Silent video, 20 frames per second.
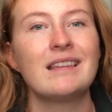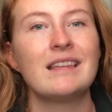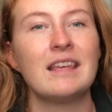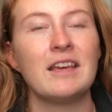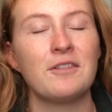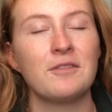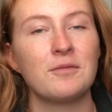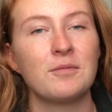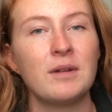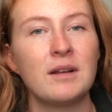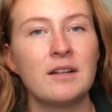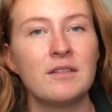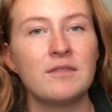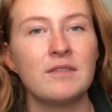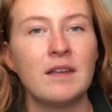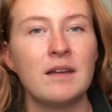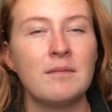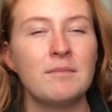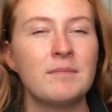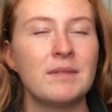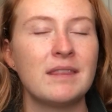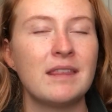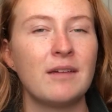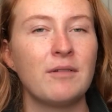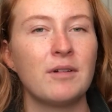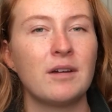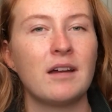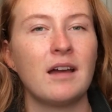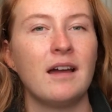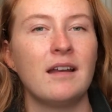get rid of them, but they
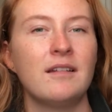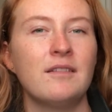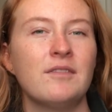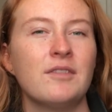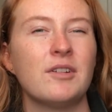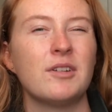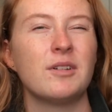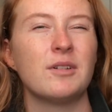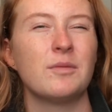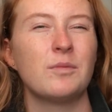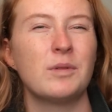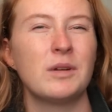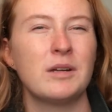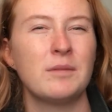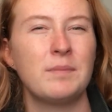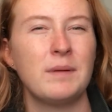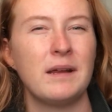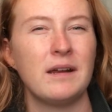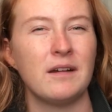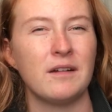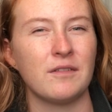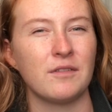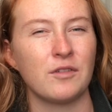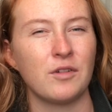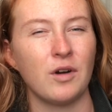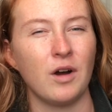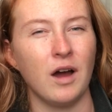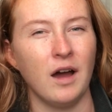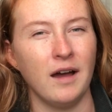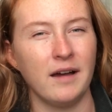were kind of a weird pair of
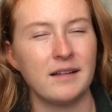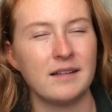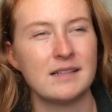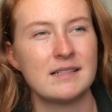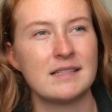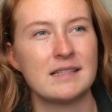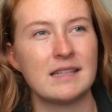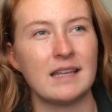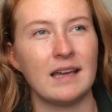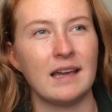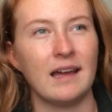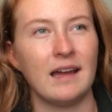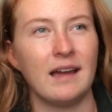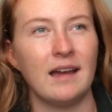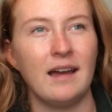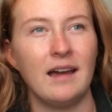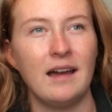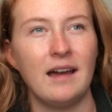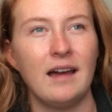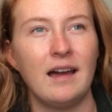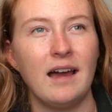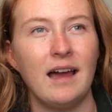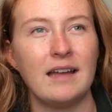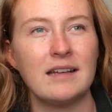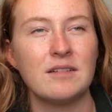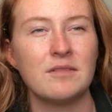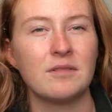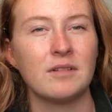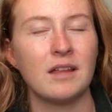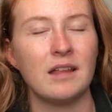Crocs that I
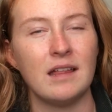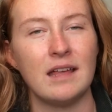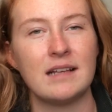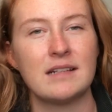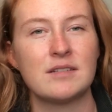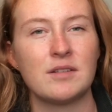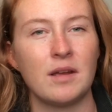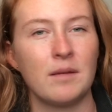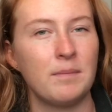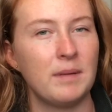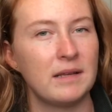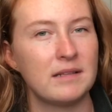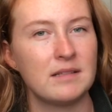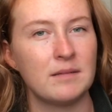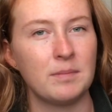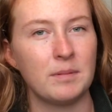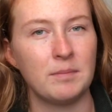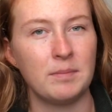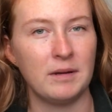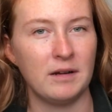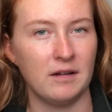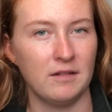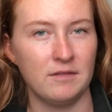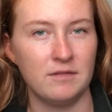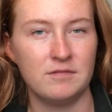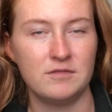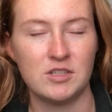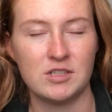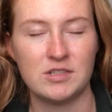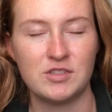didn't really like, so I picked up a pair
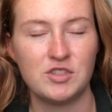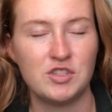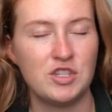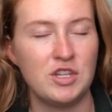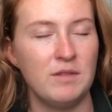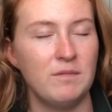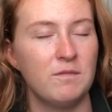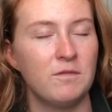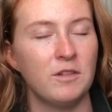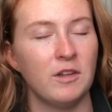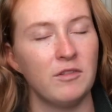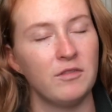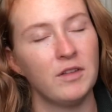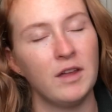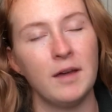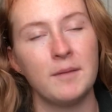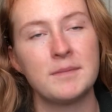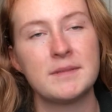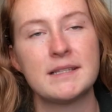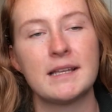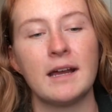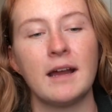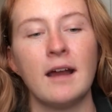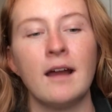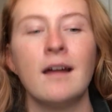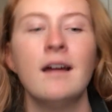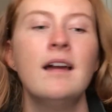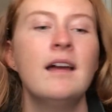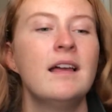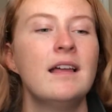of just cheap flip-flops
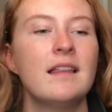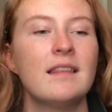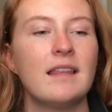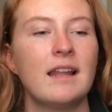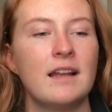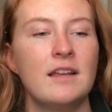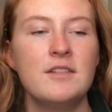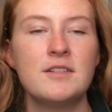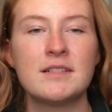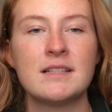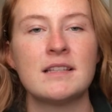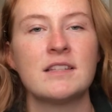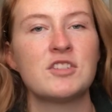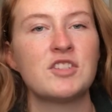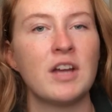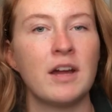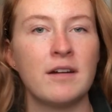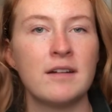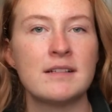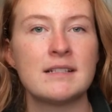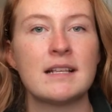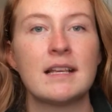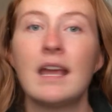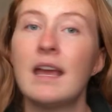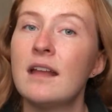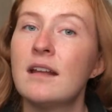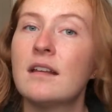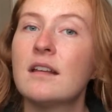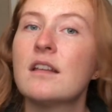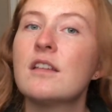there that I use in the showers.
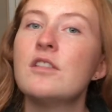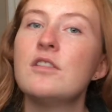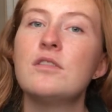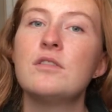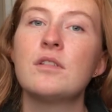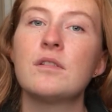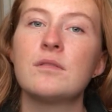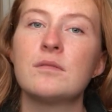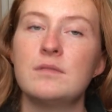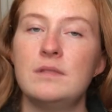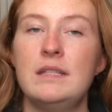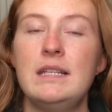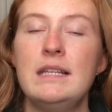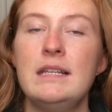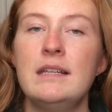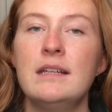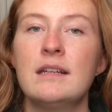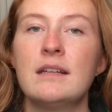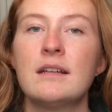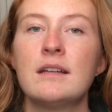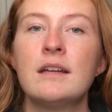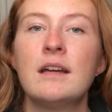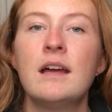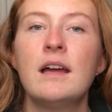Again, you don't need